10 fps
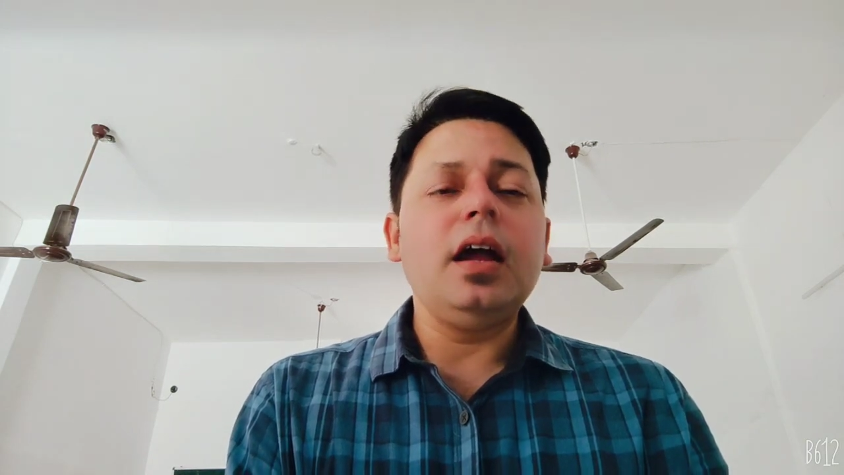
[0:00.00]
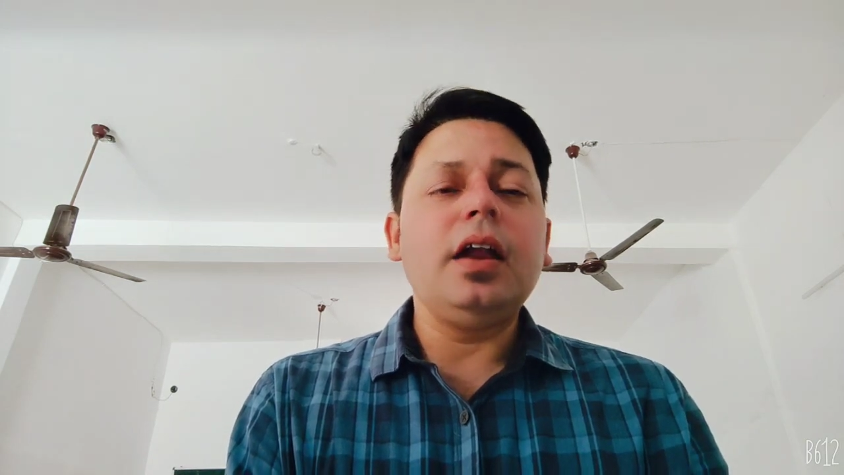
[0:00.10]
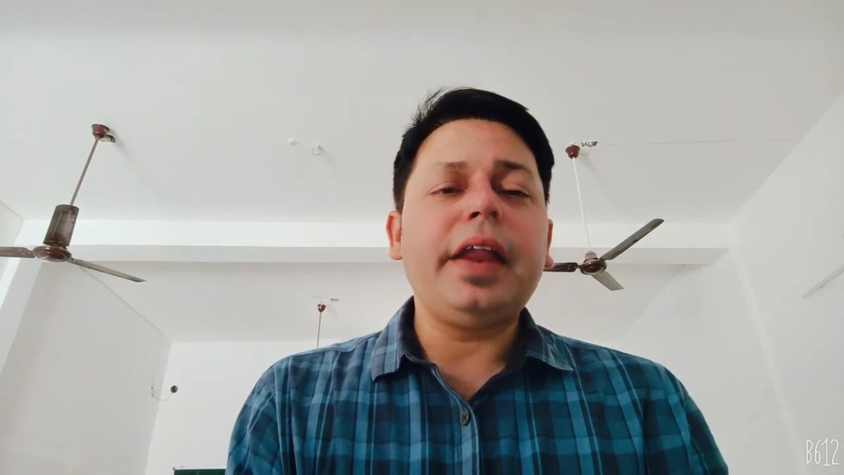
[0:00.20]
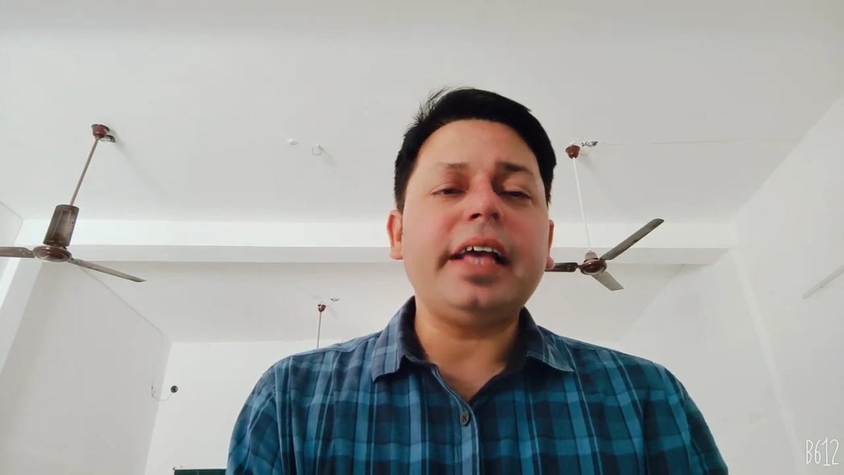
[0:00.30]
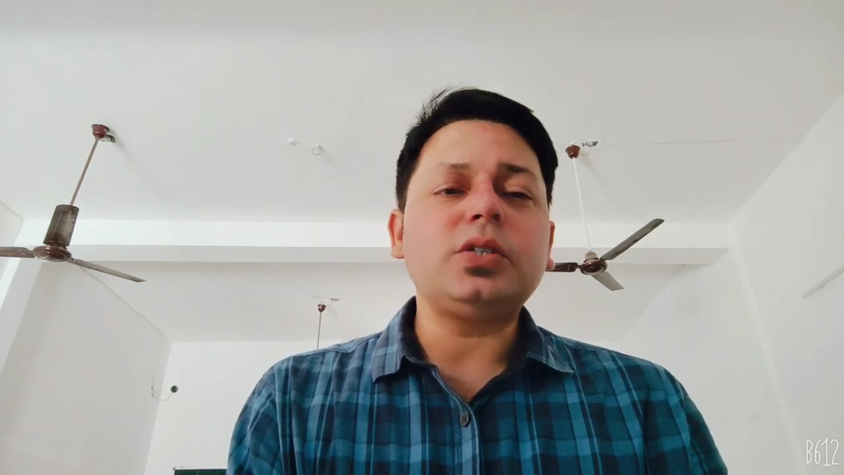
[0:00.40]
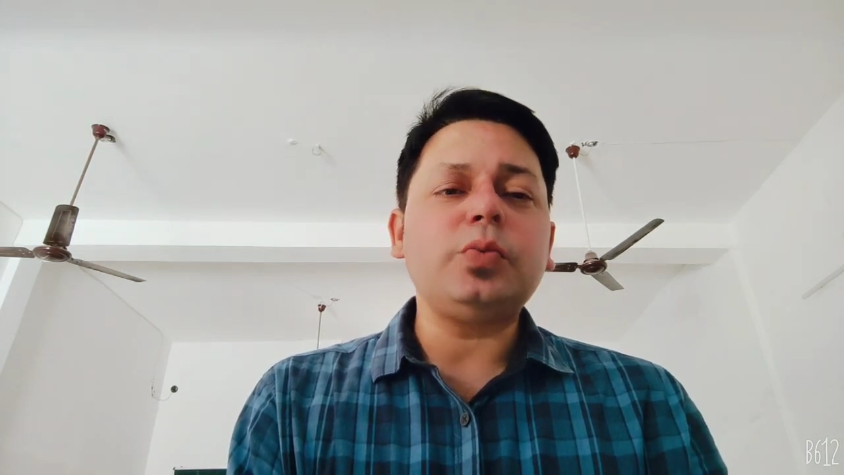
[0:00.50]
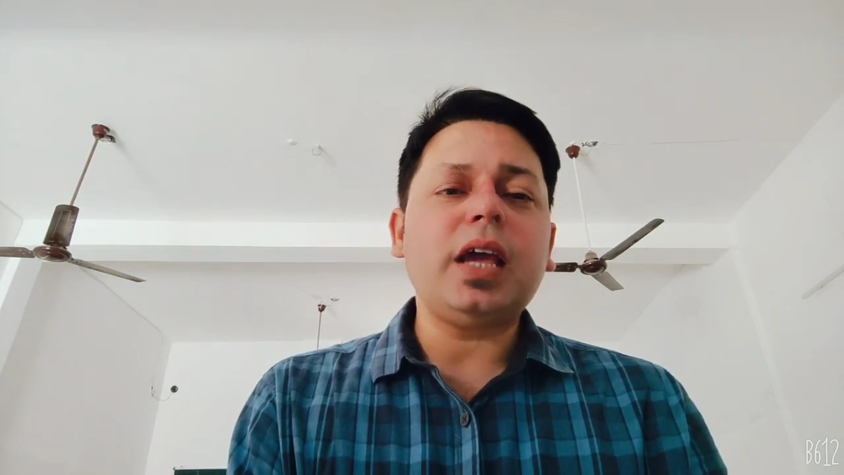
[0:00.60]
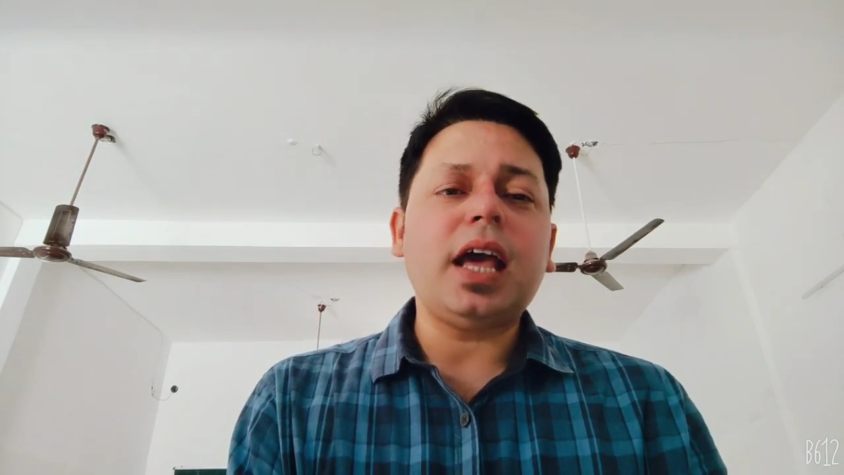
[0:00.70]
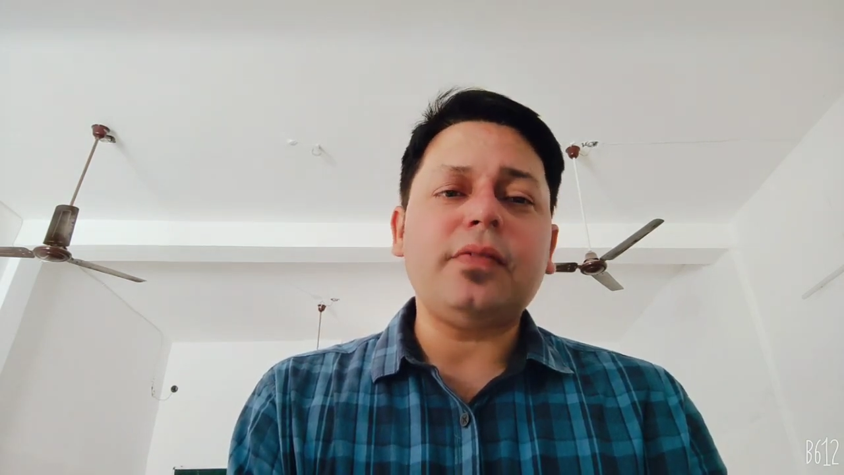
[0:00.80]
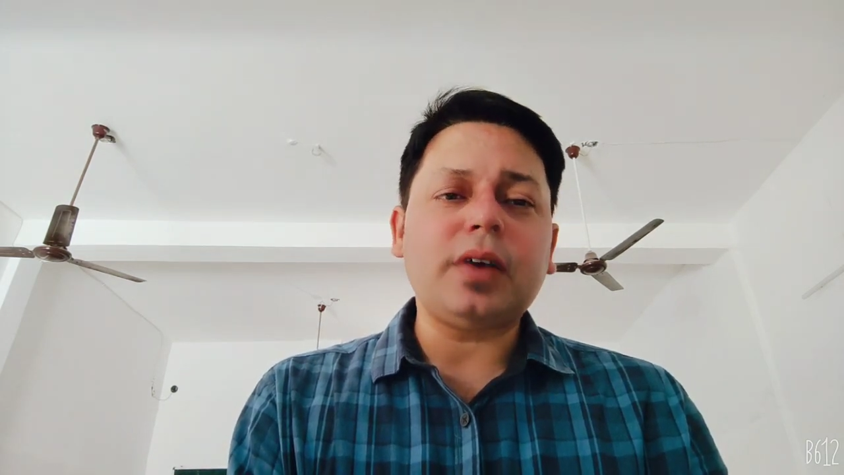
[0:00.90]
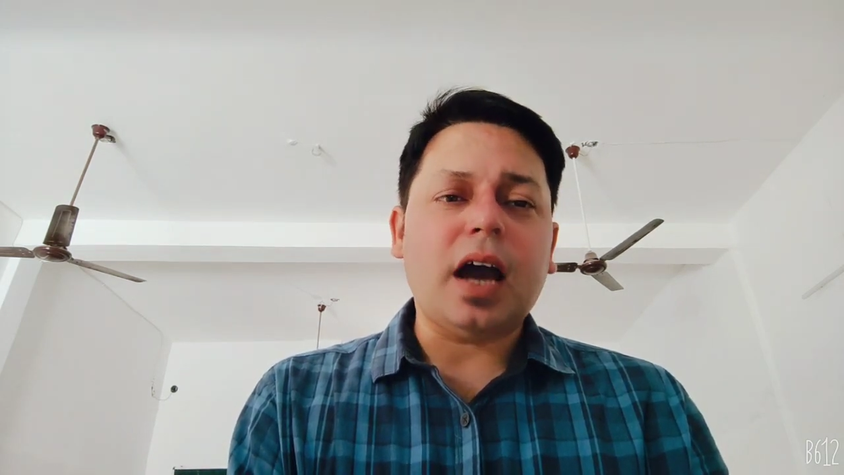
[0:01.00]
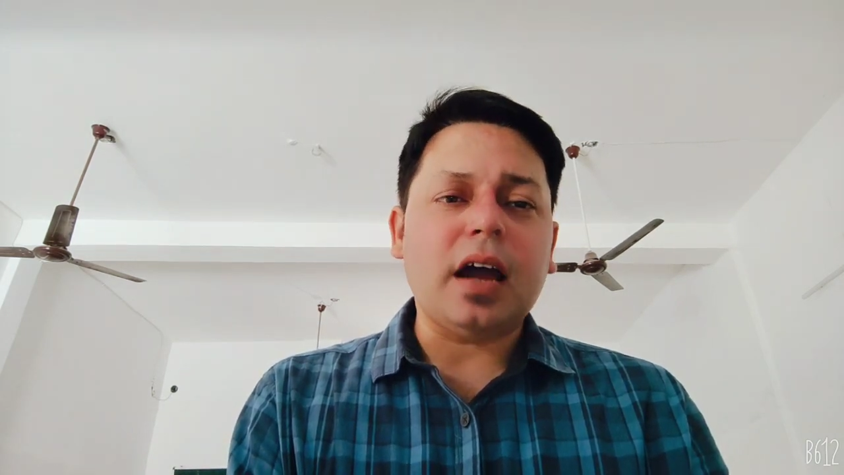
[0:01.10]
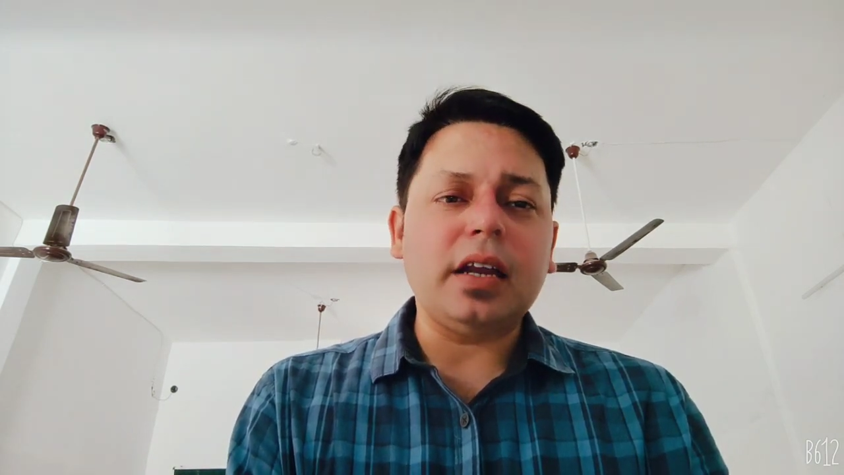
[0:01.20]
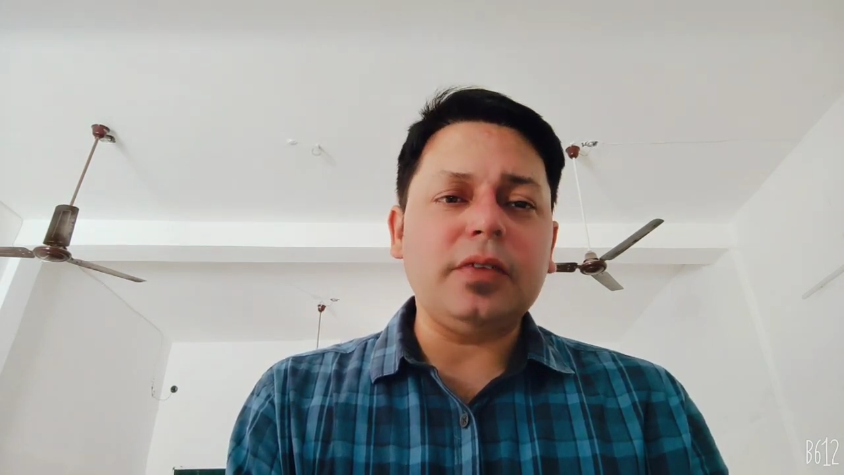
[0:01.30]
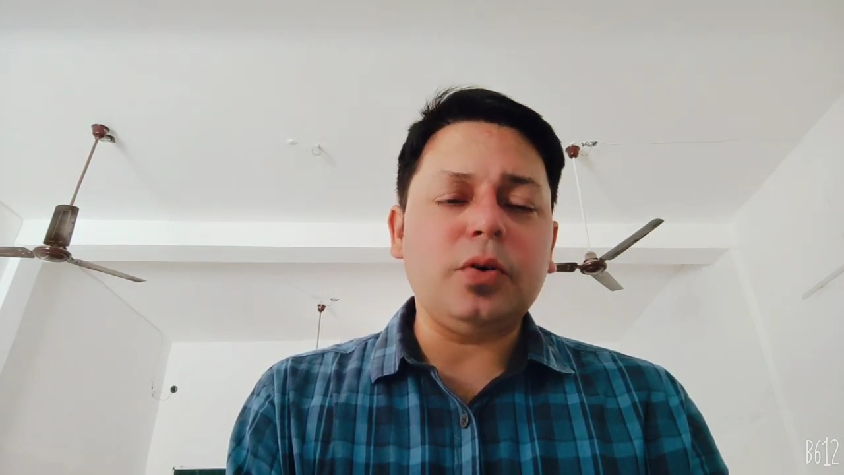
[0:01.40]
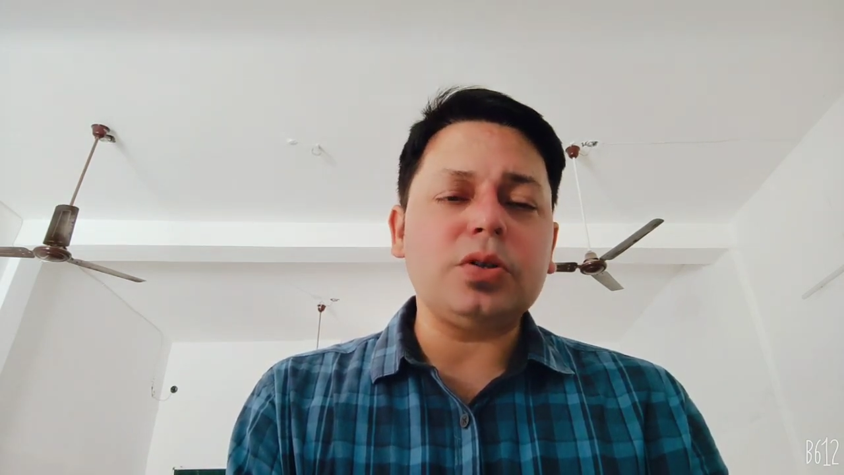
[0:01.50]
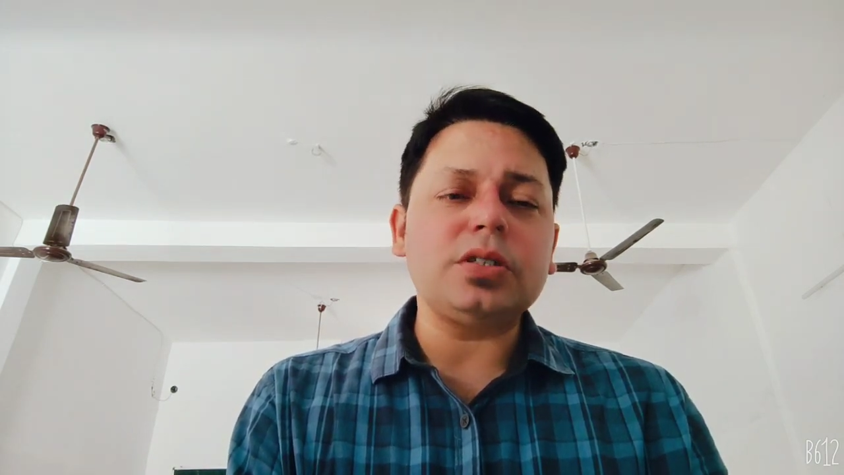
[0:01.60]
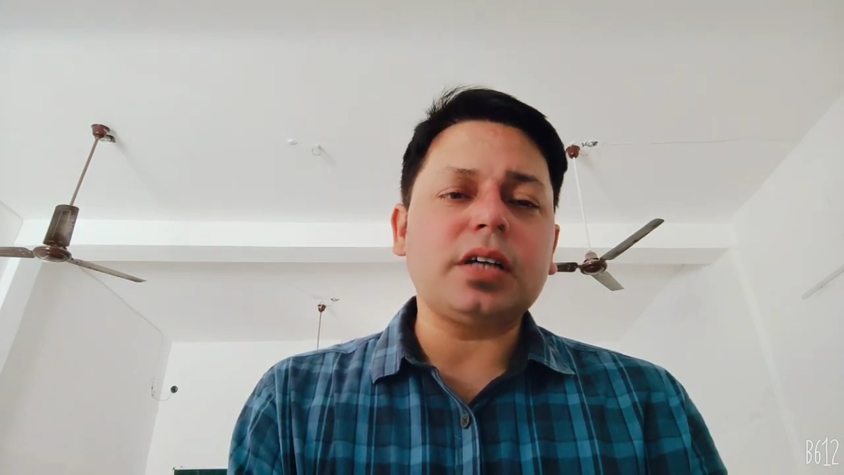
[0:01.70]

Next we have carnivores.